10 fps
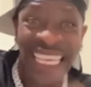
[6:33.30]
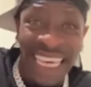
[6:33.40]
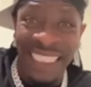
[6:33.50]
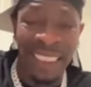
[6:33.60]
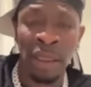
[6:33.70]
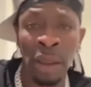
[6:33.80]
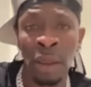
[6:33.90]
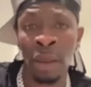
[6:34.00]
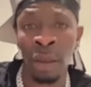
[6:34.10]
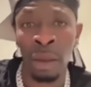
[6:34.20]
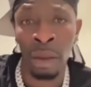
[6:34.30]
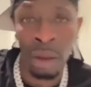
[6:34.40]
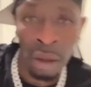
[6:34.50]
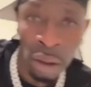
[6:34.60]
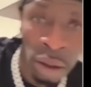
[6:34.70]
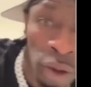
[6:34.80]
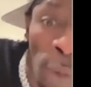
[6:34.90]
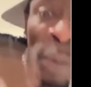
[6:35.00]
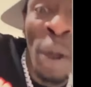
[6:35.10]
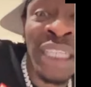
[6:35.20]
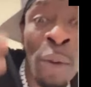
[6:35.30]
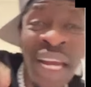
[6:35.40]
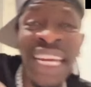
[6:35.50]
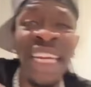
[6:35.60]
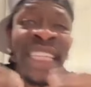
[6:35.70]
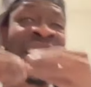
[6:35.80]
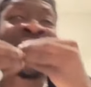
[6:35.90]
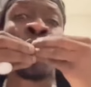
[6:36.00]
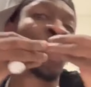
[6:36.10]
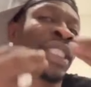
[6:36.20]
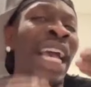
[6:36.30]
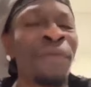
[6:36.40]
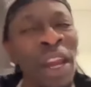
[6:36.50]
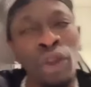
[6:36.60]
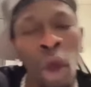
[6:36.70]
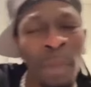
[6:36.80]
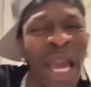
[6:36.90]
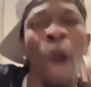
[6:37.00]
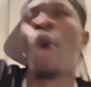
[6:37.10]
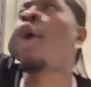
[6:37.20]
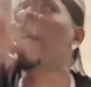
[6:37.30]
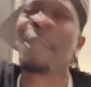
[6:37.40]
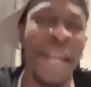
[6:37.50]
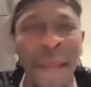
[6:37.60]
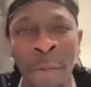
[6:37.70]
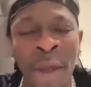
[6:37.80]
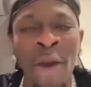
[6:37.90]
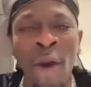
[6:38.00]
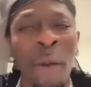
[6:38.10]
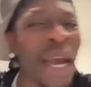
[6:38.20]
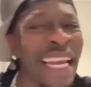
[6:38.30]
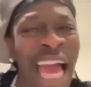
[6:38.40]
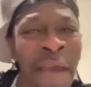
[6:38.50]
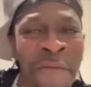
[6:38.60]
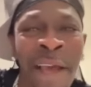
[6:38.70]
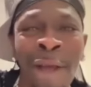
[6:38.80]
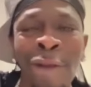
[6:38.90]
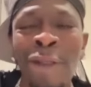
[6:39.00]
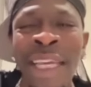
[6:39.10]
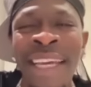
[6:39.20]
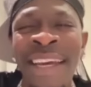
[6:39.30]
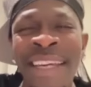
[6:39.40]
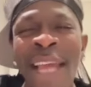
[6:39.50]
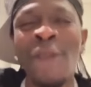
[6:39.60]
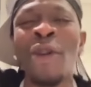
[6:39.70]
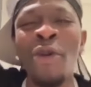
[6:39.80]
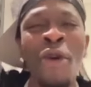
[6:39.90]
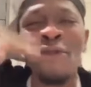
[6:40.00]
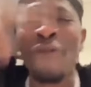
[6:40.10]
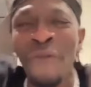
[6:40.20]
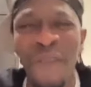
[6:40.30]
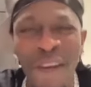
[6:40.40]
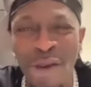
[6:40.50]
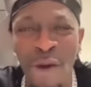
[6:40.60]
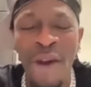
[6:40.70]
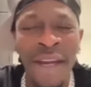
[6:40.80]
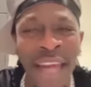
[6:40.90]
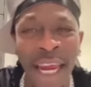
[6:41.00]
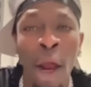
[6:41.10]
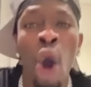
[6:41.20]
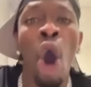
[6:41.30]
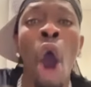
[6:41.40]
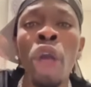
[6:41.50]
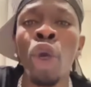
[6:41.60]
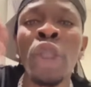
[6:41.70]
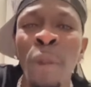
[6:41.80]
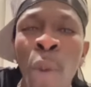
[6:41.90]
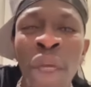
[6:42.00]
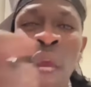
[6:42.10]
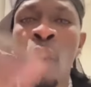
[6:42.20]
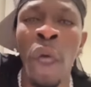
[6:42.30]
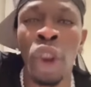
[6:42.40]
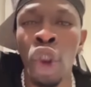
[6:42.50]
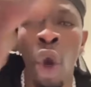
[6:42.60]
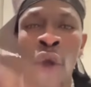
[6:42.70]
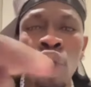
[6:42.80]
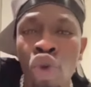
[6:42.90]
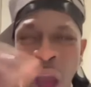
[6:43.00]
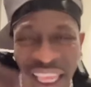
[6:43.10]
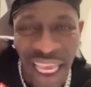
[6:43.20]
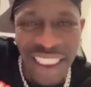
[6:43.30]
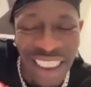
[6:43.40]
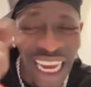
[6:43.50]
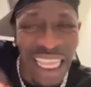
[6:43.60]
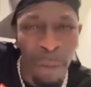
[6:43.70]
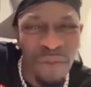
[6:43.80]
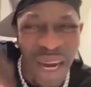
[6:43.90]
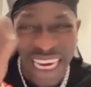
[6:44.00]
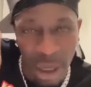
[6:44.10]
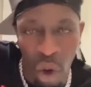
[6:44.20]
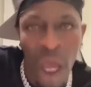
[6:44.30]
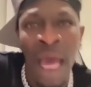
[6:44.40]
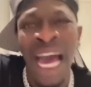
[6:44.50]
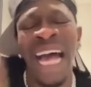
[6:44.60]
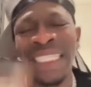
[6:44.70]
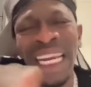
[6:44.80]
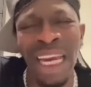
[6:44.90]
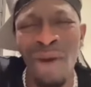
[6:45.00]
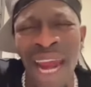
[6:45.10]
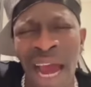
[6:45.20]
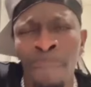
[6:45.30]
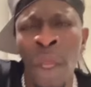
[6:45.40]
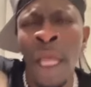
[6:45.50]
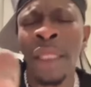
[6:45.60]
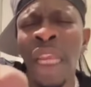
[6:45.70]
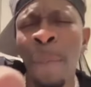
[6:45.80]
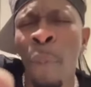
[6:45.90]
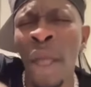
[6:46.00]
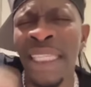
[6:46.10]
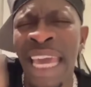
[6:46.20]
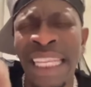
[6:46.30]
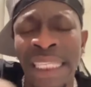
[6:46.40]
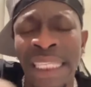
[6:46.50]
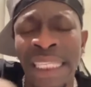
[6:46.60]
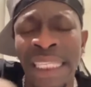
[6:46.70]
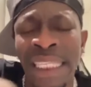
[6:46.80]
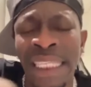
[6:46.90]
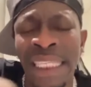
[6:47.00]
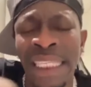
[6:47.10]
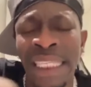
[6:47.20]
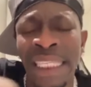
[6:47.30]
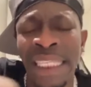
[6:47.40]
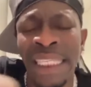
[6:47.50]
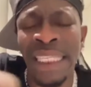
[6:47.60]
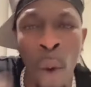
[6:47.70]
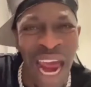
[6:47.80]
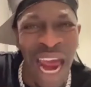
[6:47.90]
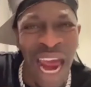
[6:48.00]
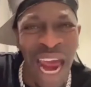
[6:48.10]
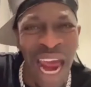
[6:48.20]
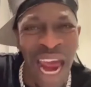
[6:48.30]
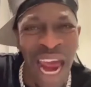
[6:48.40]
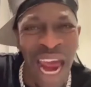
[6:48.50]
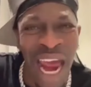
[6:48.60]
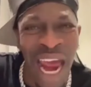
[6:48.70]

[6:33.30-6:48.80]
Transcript: They be liars. Some people they wait, they just they wish if I talk, make a call them my name on my life. So see they will go do video. They all those people they want your attention. Shatta movement, they know. As I did right now, 3.8k people where did they watch me right now?